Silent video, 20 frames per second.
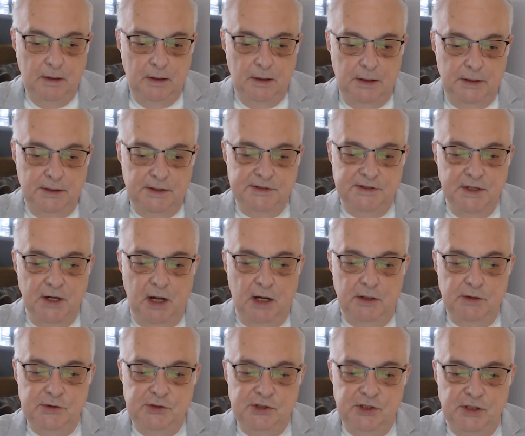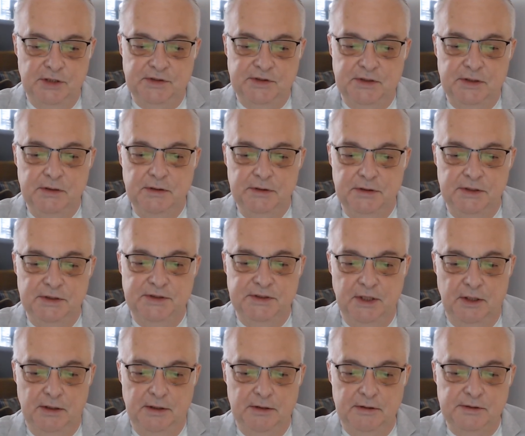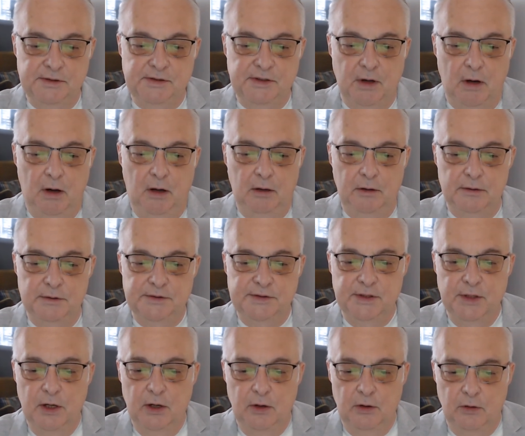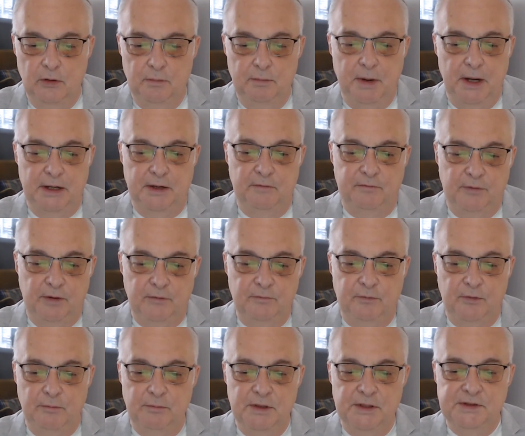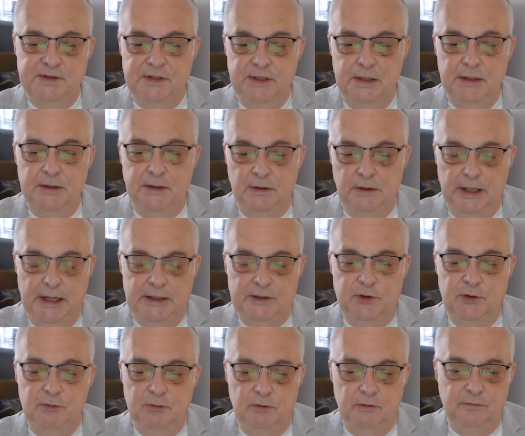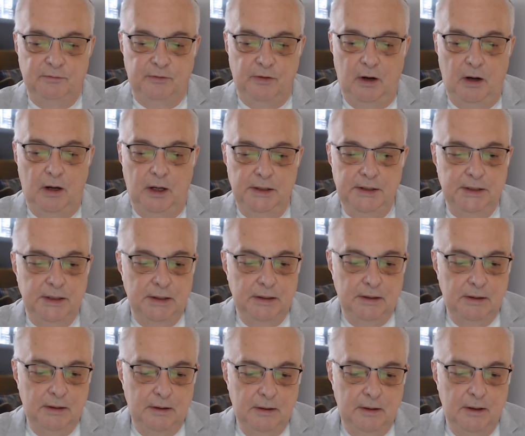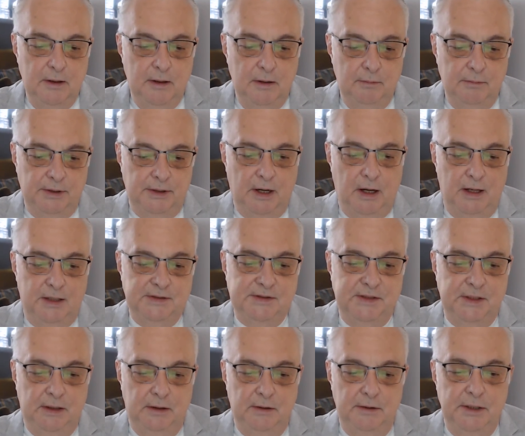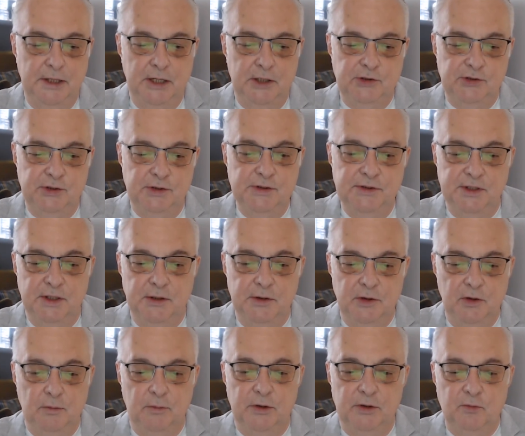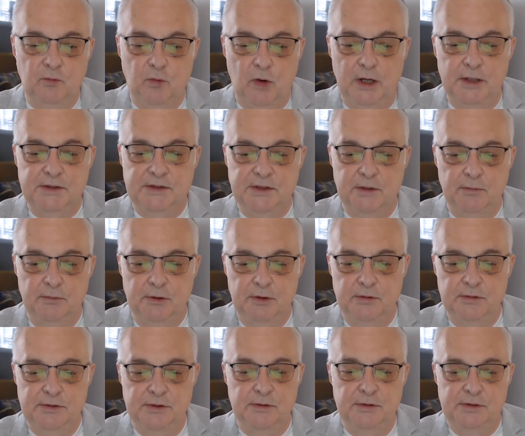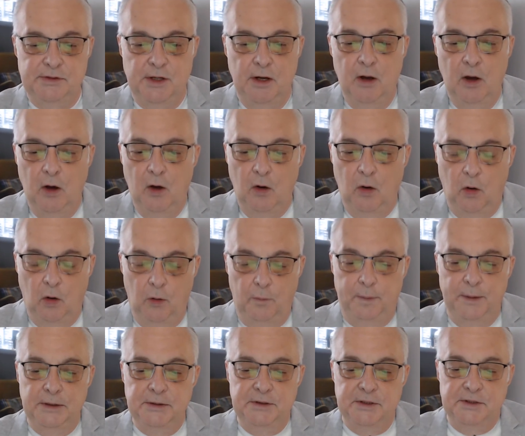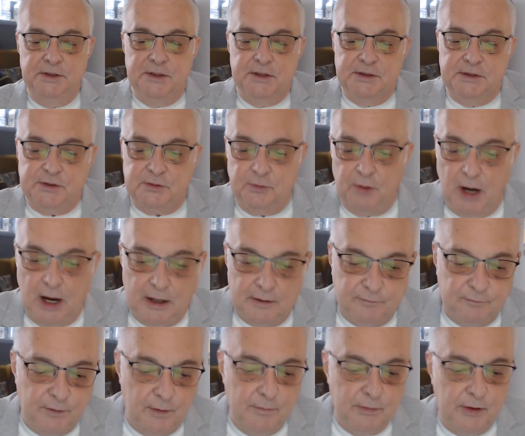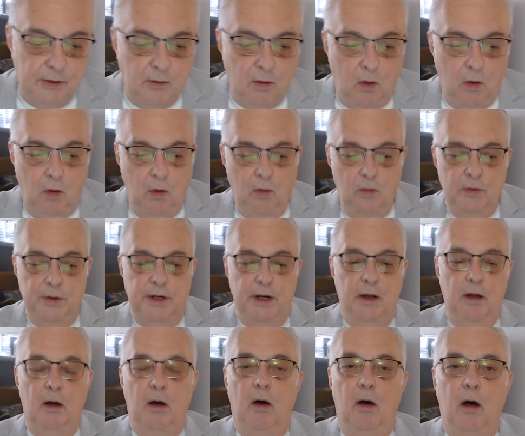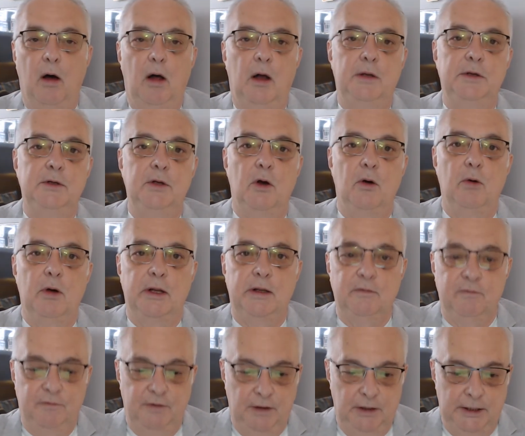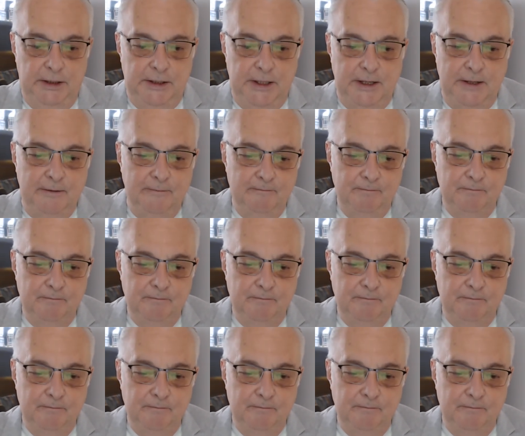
It is not just dishonest scholars who benefit from this intellectual fraud, but hostile nations and human rights abusers hoping to distract from their own ongoing villainy.